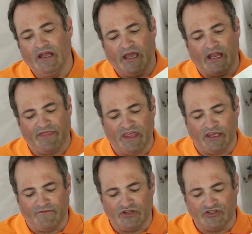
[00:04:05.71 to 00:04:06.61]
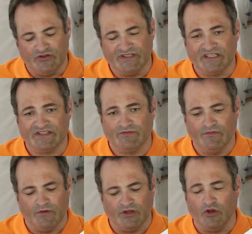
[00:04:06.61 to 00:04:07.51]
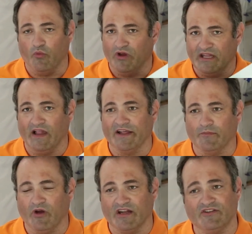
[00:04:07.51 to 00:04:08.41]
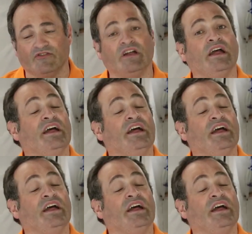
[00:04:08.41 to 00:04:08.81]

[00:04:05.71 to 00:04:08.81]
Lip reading: And I think if you choose us, you'll really like the product too.